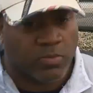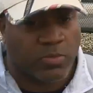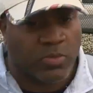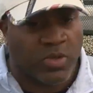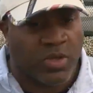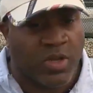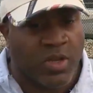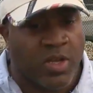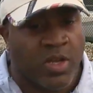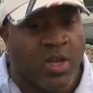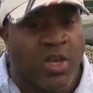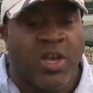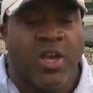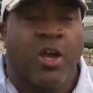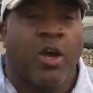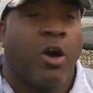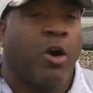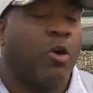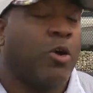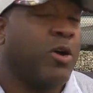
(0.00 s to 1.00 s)
Randy
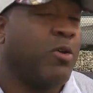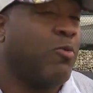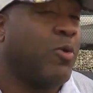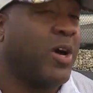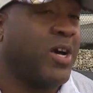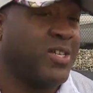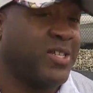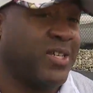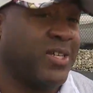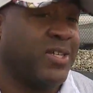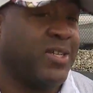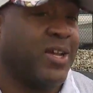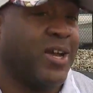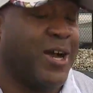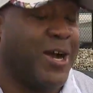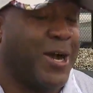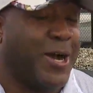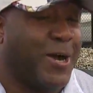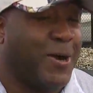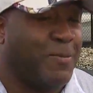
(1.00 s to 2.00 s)
Smith was a
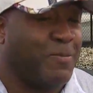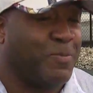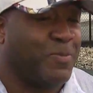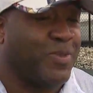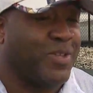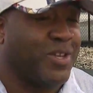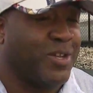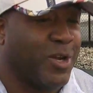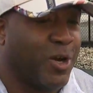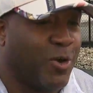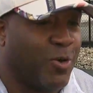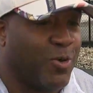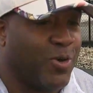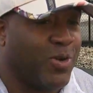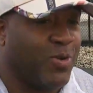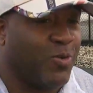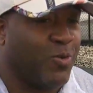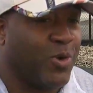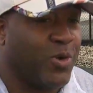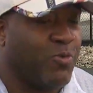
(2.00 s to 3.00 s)
freshman defensive back.
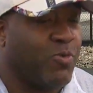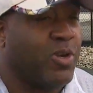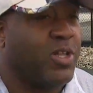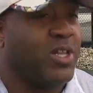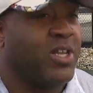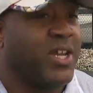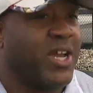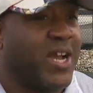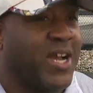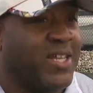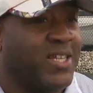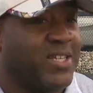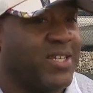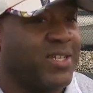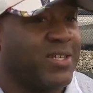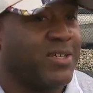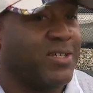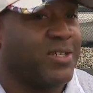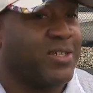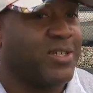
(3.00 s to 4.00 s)
We really had
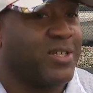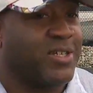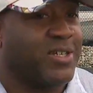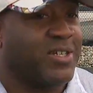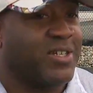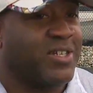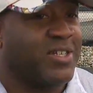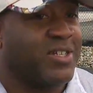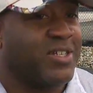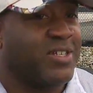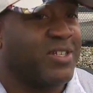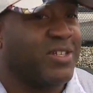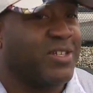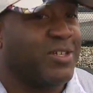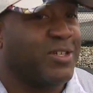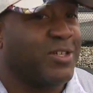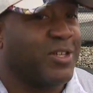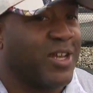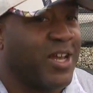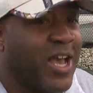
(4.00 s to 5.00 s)
to, to
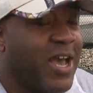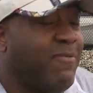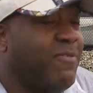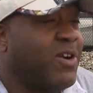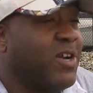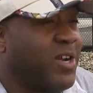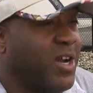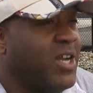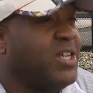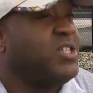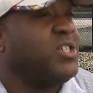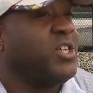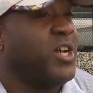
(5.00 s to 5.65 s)
have a gut